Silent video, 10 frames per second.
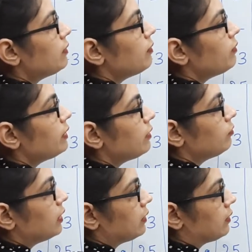we will
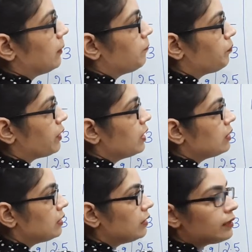shift this.
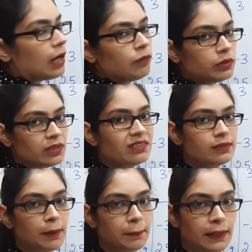See the term which is
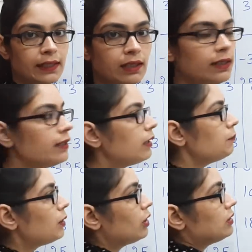separately
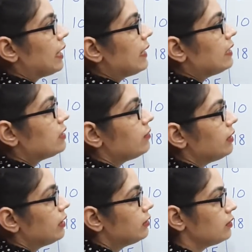written, because 9 is
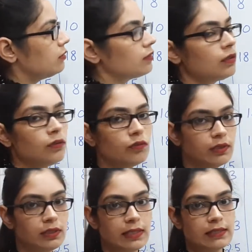written just
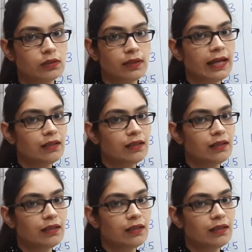with D. So 9